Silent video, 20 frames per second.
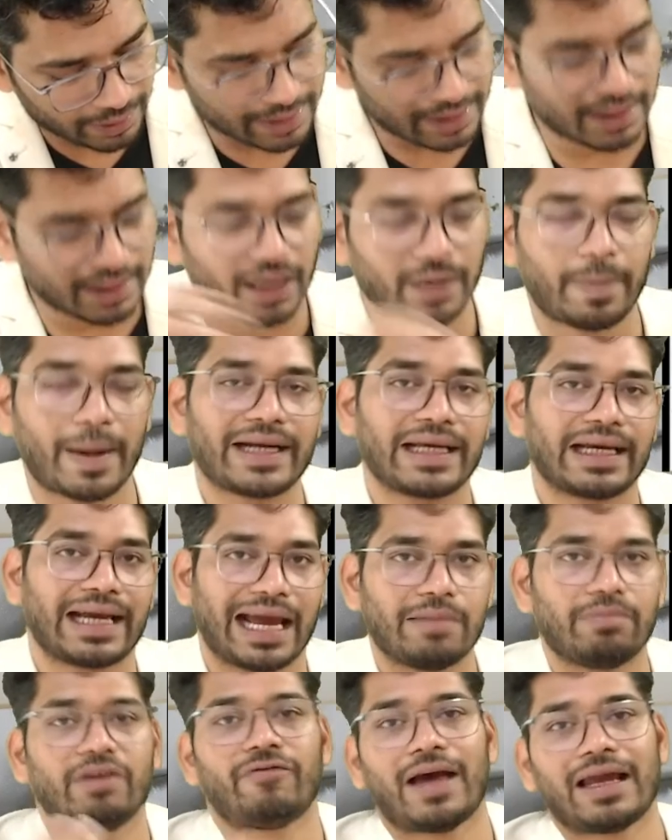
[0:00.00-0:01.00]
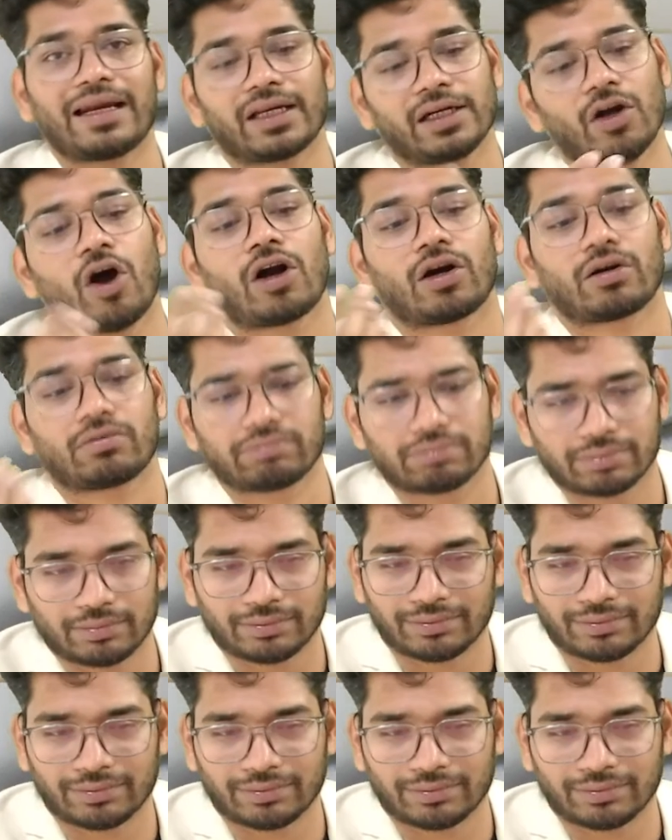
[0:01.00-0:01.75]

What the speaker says: this third party can be Falcon, or